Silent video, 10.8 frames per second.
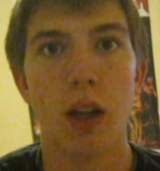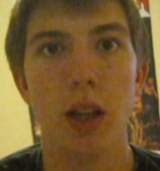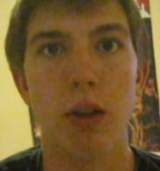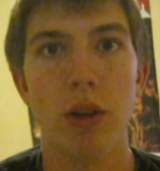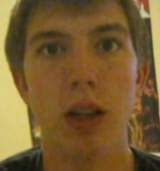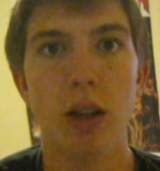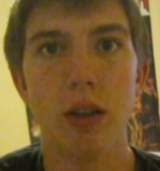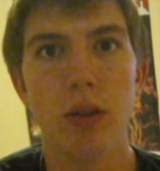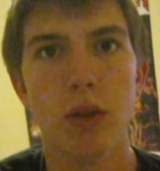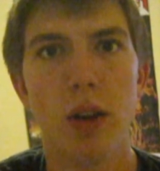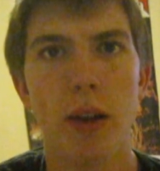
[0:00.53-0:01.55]
Hello,
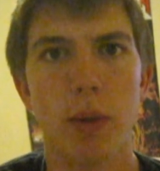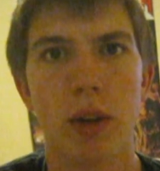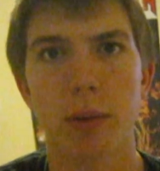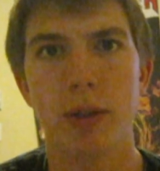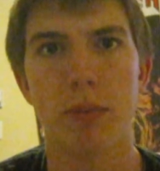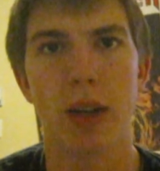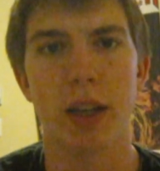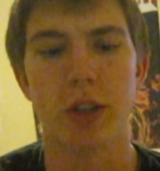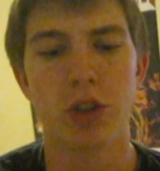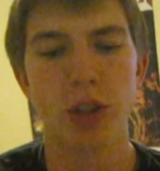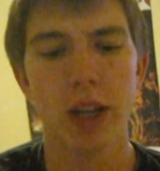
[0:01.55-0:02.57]
hello, welcome to my
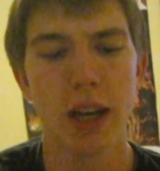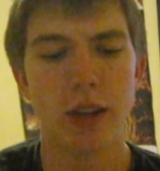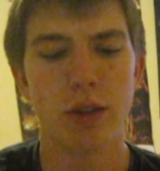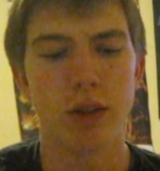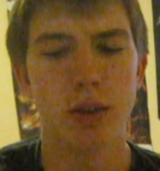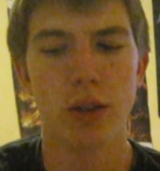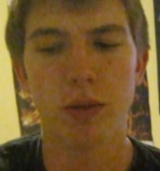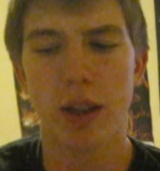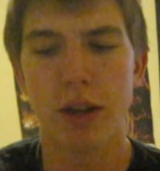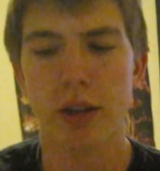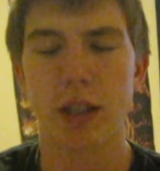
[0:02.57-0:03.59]
channel,
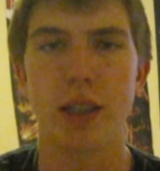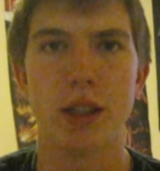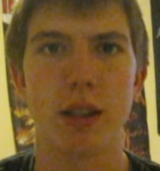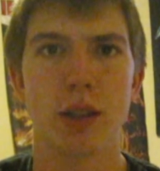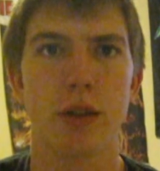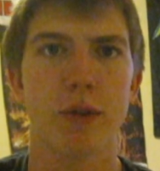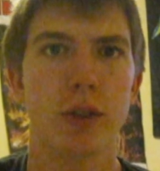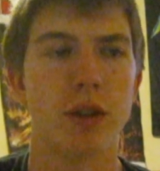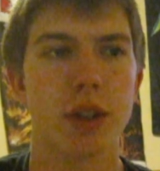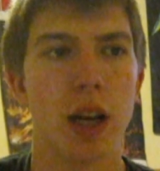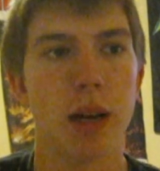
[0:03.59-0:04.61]
whether this is your
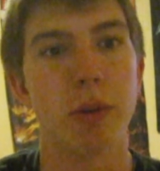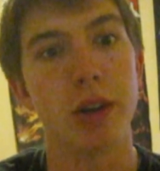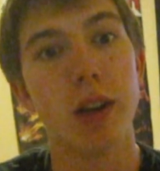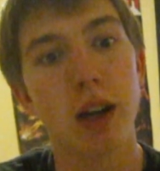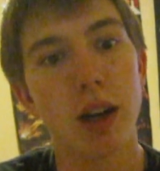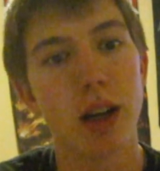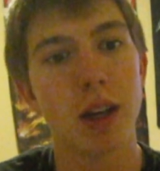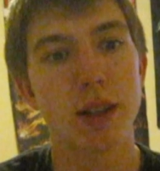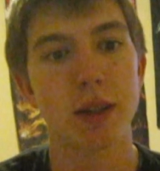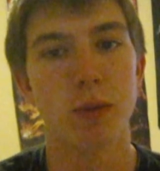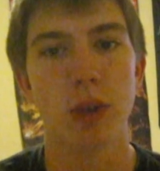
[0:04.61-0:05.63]
first time or
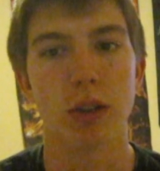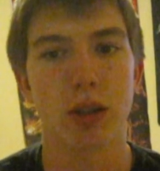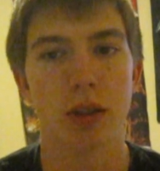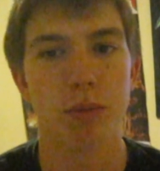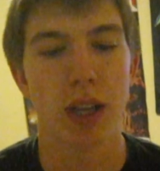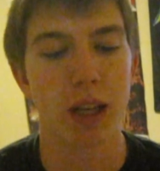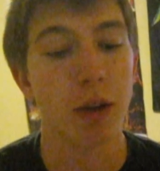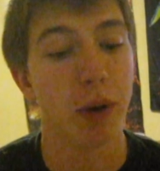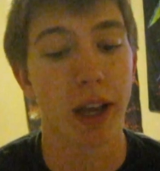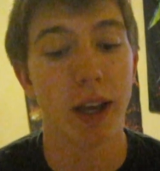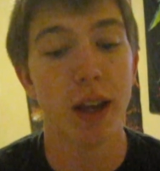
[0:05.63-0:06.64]
not, welcome
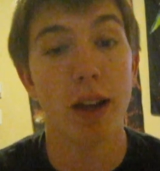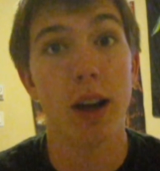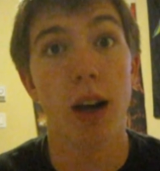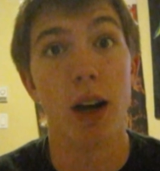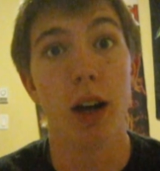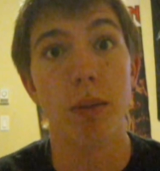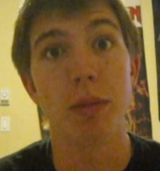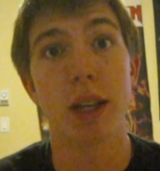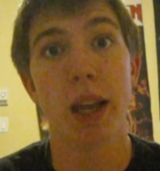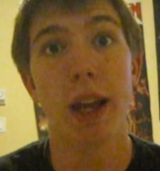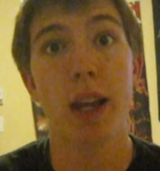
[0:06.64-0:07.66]
anyway.
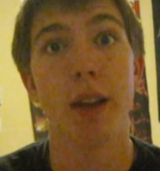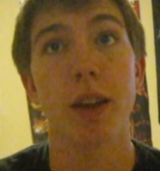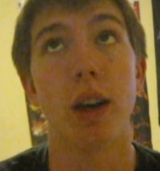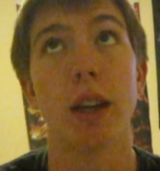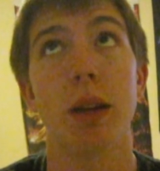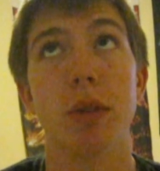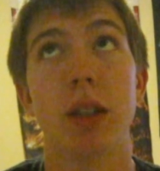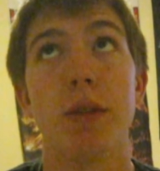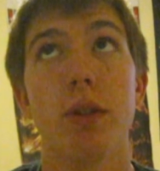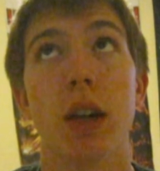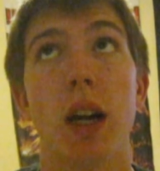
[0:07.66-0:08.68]
Today I thought I would
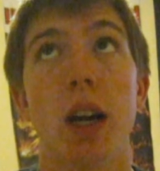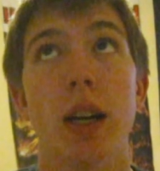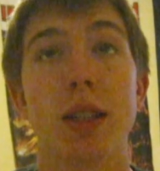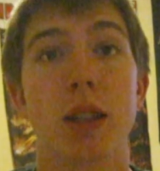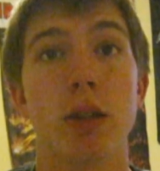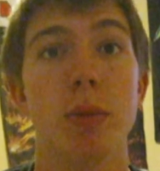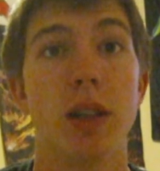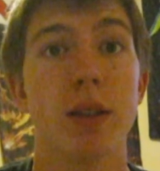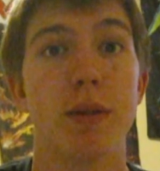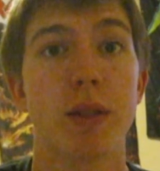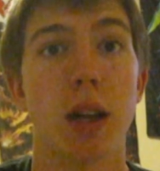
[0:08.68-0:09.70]
give you guys a little bit
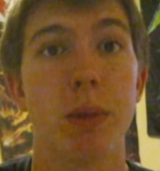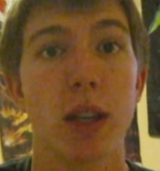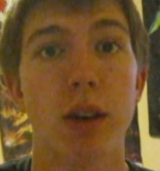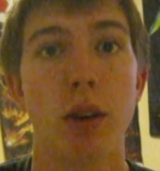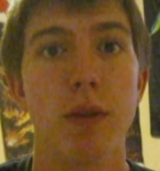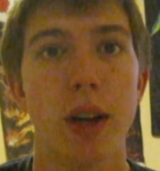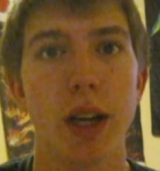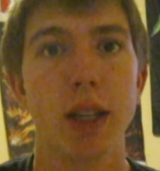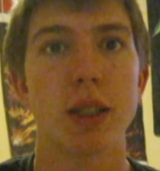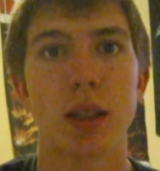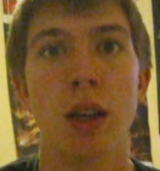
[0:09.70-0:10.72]
of coming out
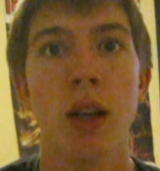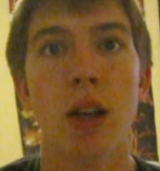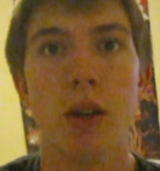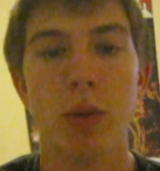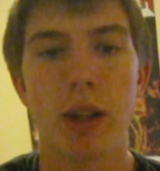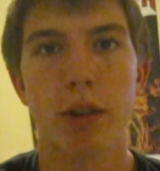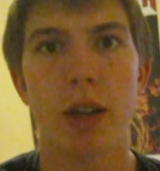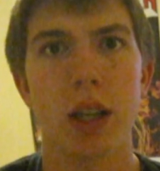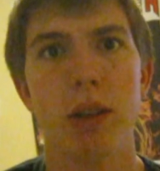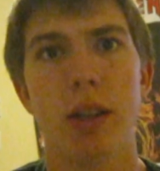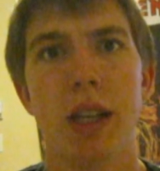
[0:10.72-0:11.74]
advice, whether or
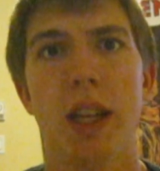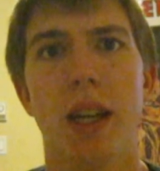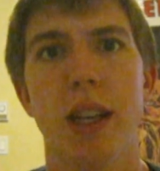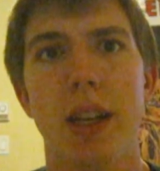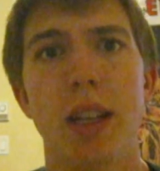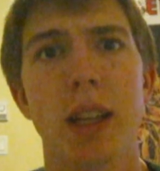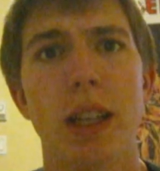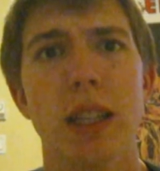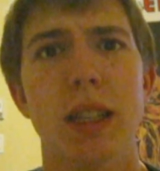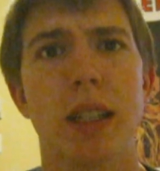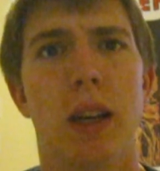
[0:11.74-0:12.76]
not you need it. It
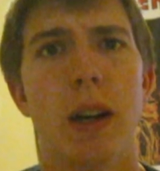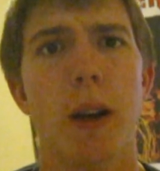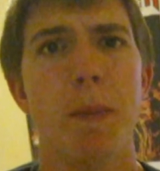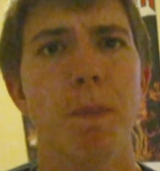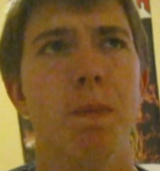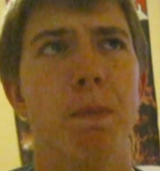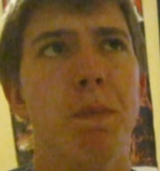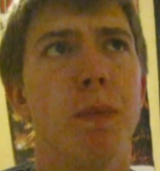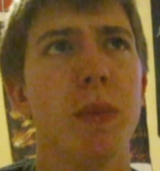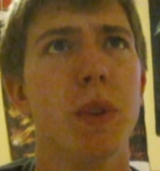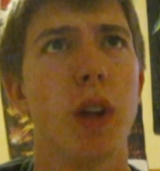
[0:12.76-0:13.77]
is
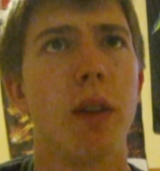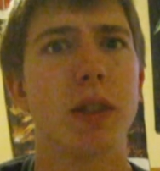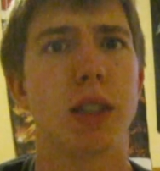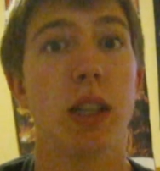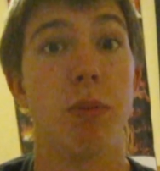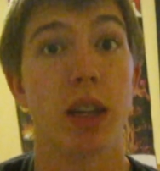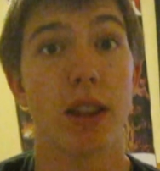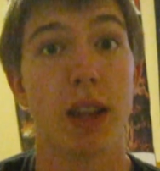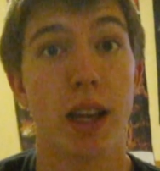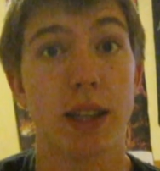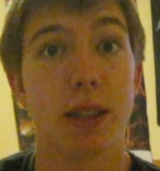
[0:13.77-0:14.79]
obviously a big
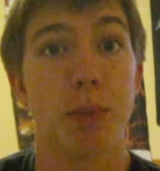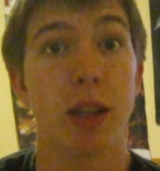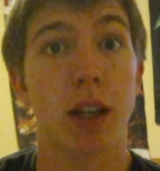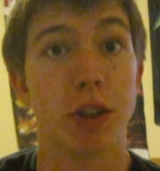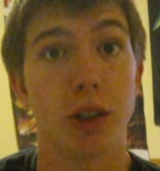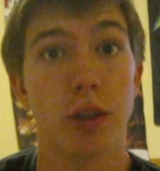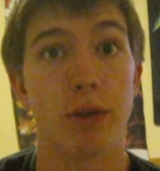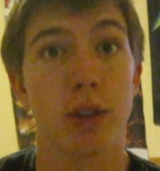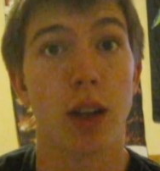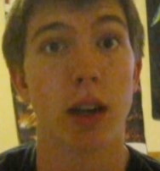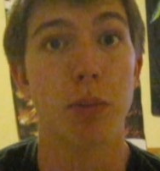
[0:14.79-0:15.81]
thing, it's a big issue
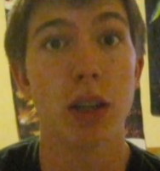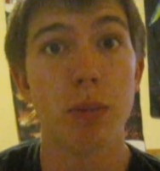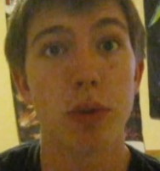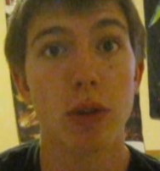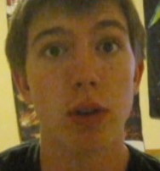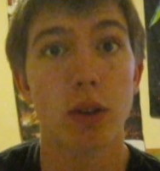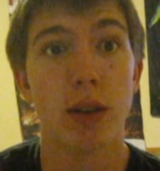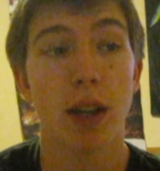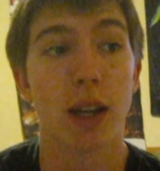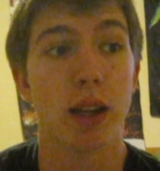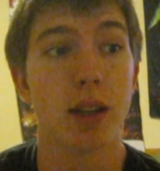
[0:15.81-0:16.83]
for a lot of
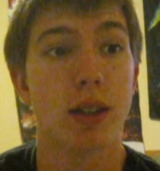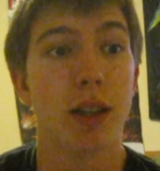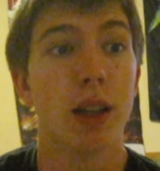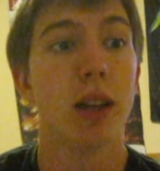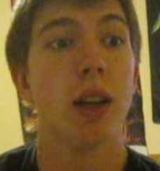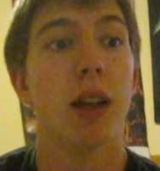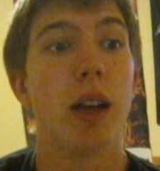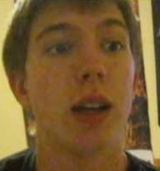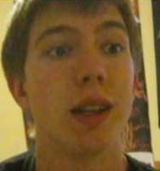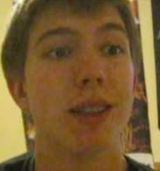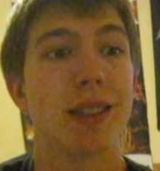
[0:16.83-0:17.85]
people, and
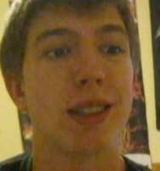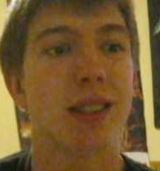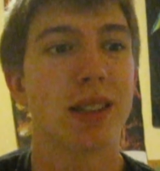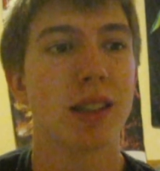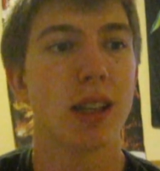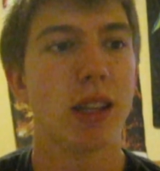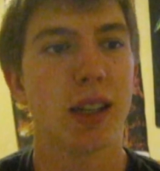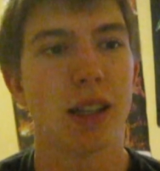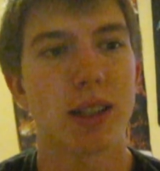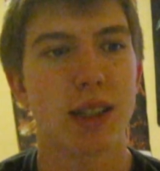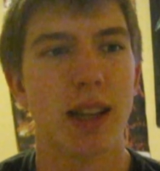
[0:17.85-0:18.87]
it's
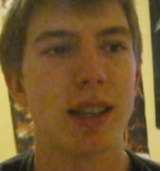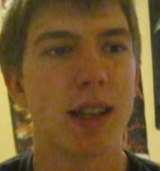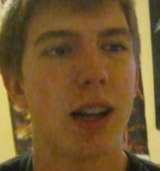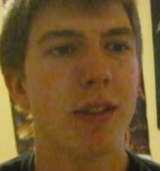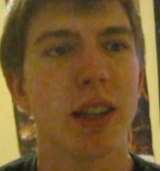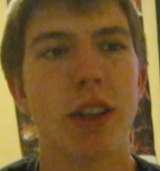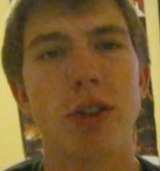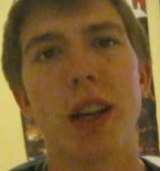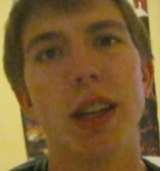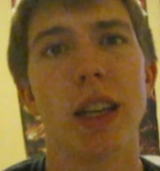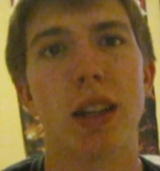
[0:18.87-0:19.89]
a tough thing to
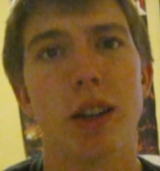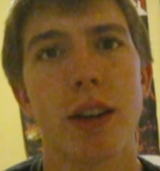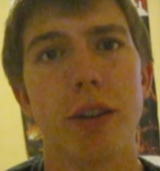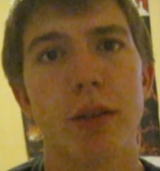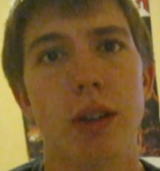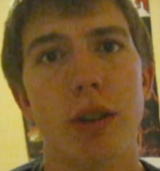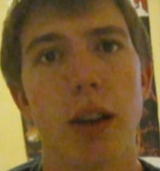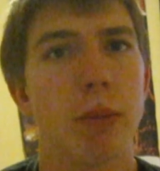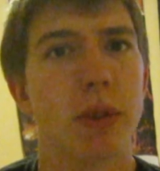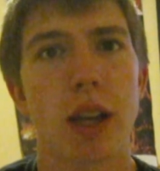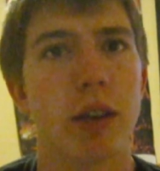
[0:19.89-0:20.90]
try and take on your own, and
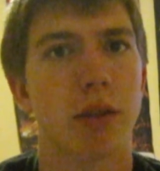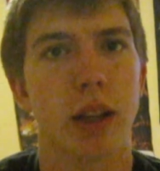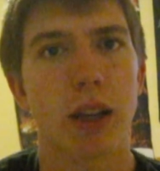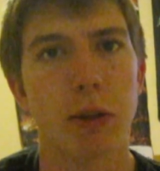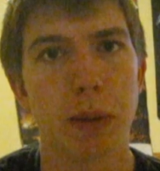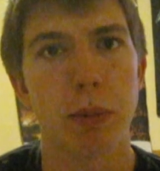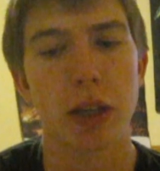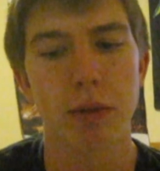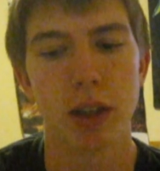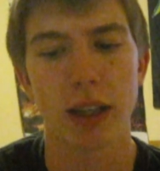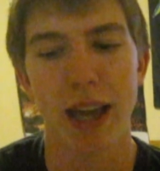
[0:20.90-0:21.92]
almost I don't think anybody
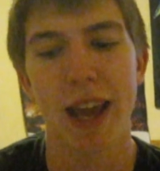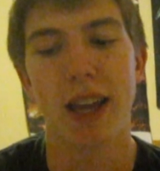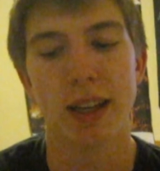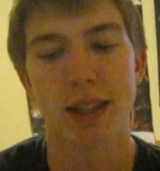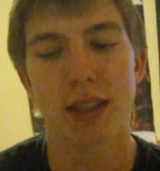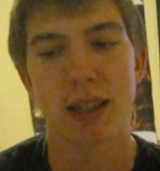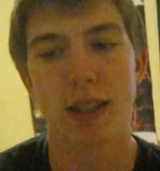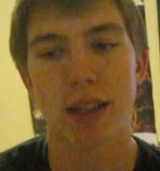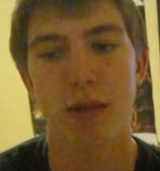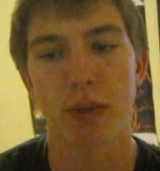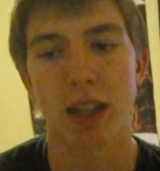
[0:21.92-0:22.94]
really can.
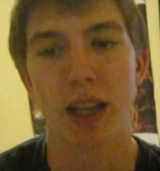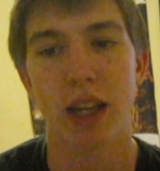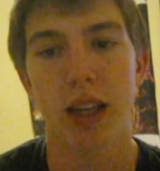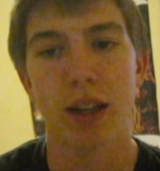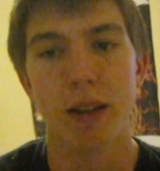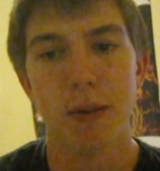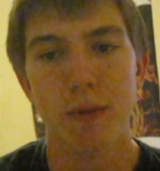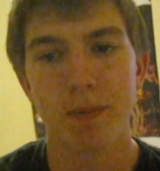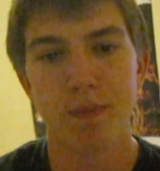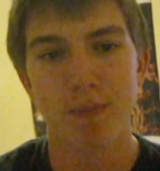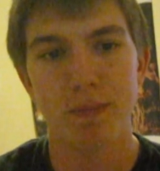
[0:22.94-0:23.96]
It's a
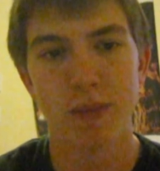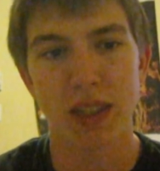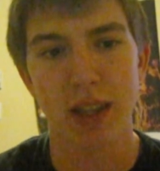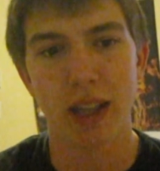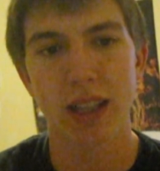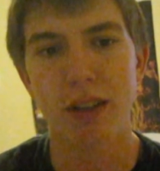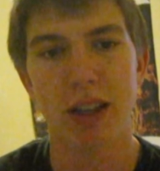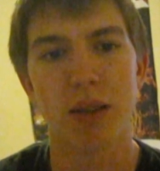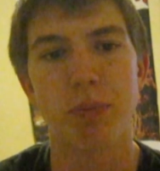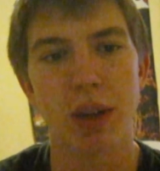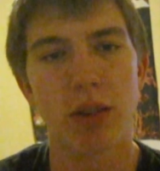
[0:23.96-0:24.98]
thing you need
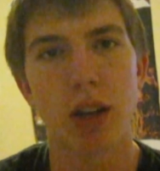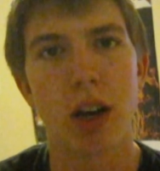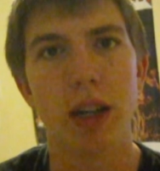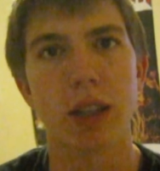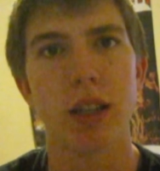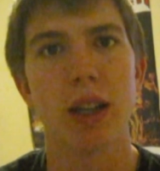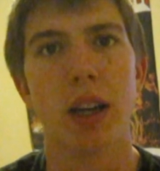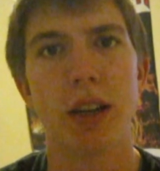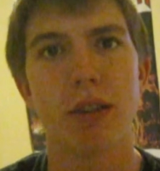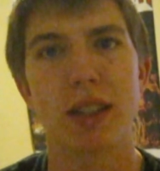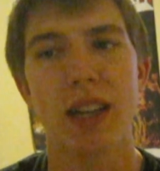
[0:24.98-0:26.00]
to build on, you need to
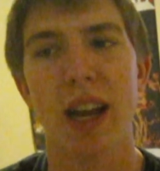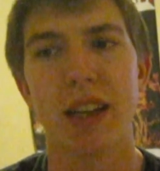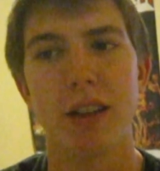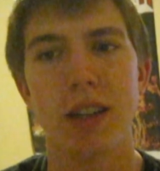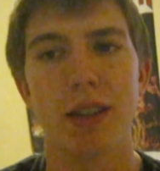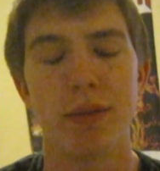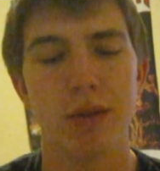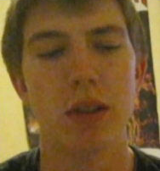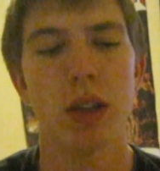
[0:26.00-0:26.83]
understand, you need to,